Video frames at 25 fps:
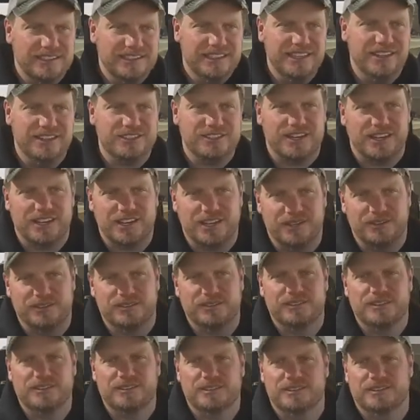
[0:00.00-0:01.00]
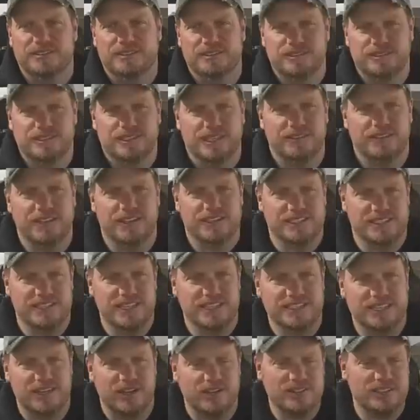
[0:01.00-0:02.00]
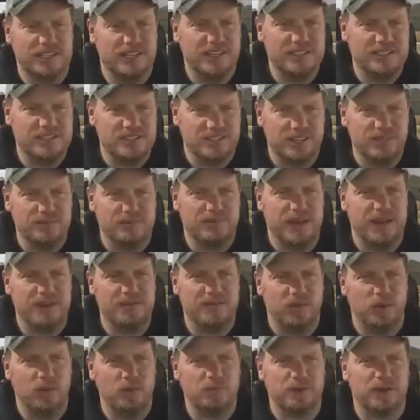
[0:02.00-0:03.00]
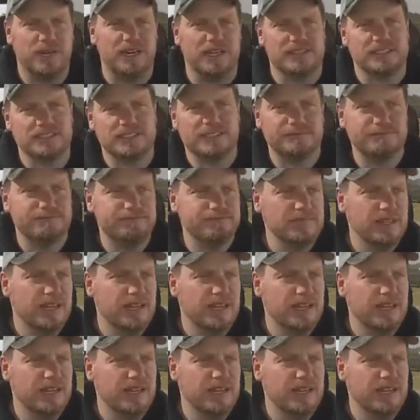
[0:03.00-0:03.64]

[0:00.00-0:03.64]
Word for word: Dealers aren't gonna give these discounts on this. You're gonna pay full price.